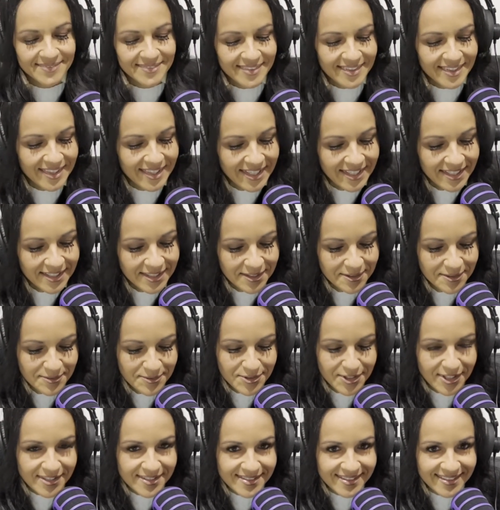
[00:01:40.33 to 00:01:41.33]
Thank you,
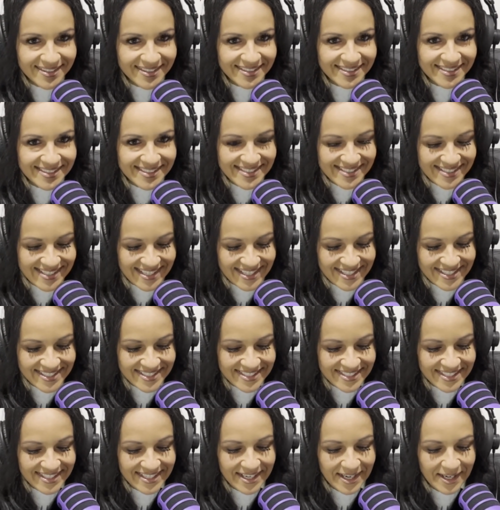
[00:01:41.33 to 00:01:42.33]
Jessica and
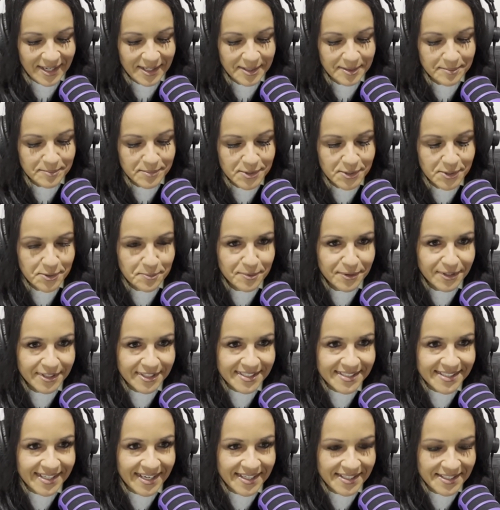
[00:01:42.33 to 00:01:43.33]
Stacy. I'm super
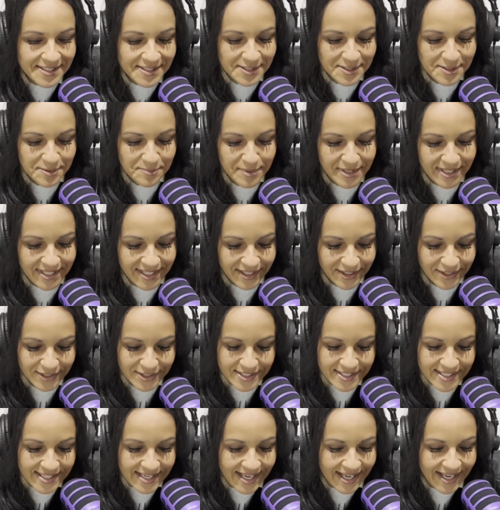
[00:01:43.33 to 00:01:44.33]
excited to be here
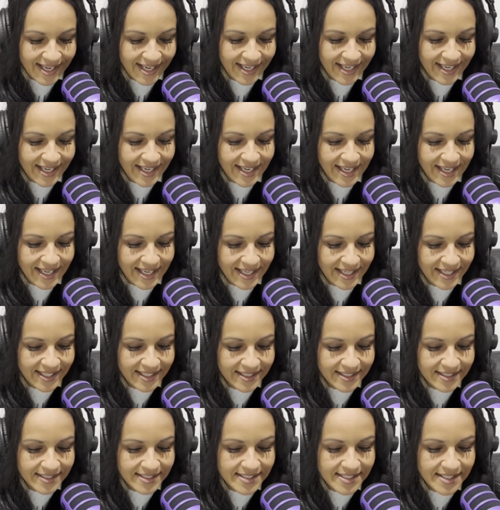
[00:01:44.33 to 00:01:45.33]
today
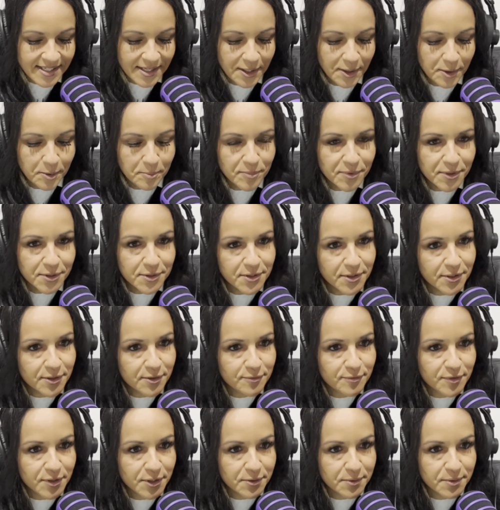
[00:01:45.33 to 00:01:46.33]
and to help the
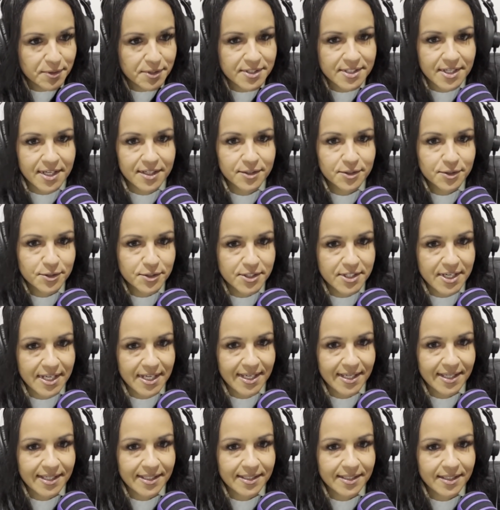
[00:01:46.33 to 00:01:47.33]
viewers
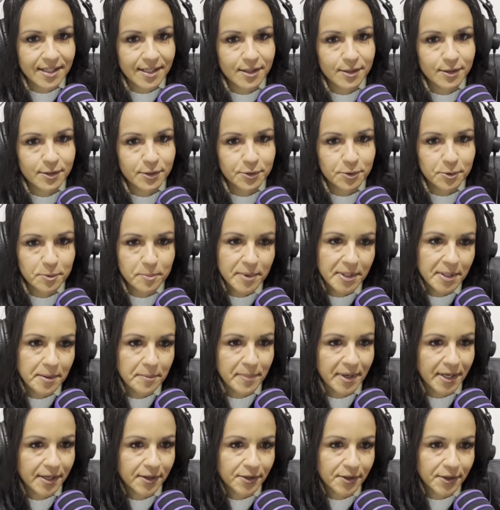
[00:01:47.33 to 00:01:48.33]
understand a little
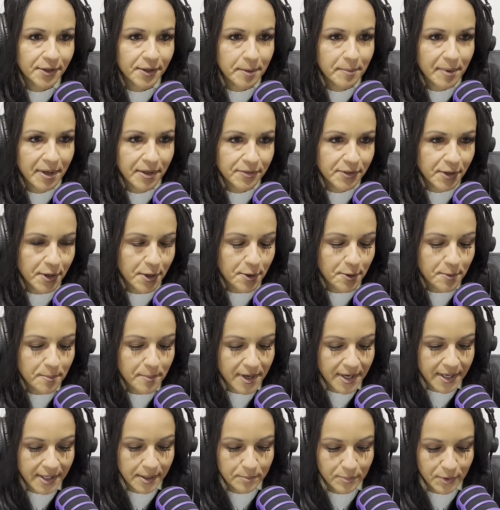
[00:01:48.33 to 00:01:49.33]
bit better about the home
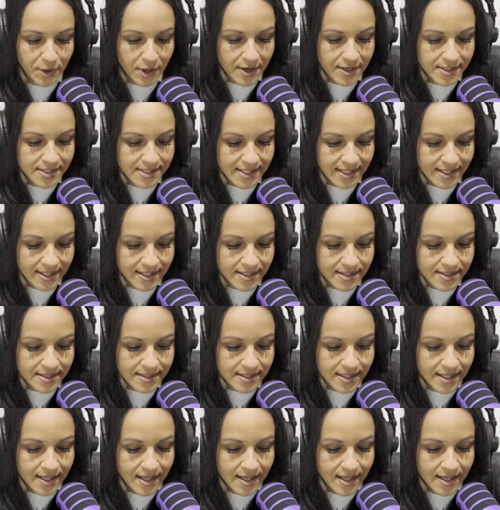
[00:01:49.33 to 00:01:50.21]
buying process.